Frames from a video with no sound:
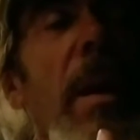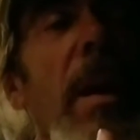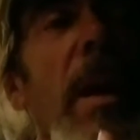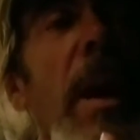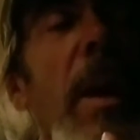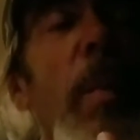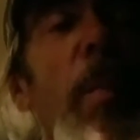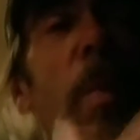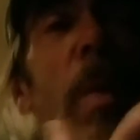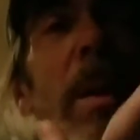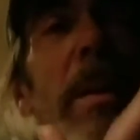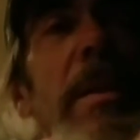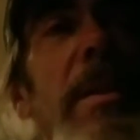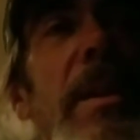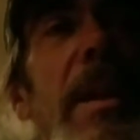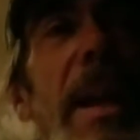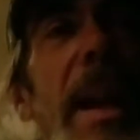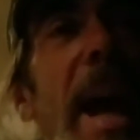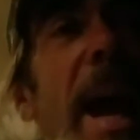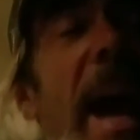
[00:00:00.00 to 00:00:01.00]
it
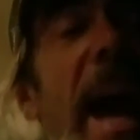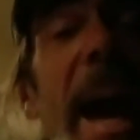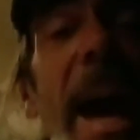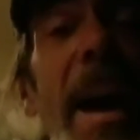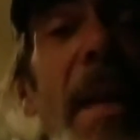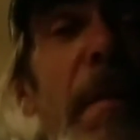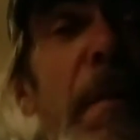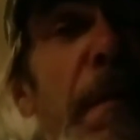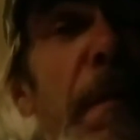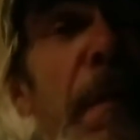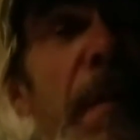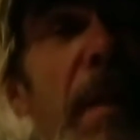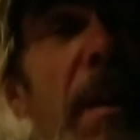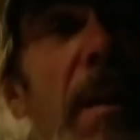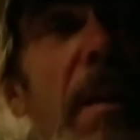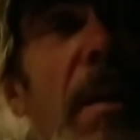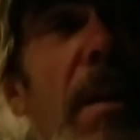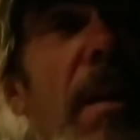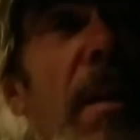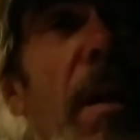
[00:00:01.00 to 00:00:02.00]
wasn't half
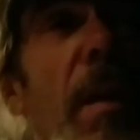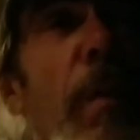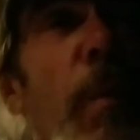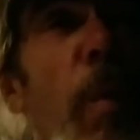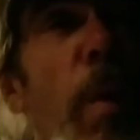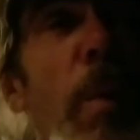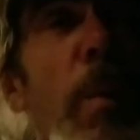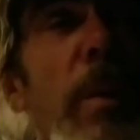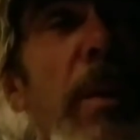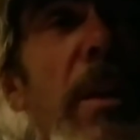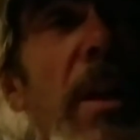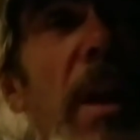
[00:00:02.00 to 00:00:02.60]
of what was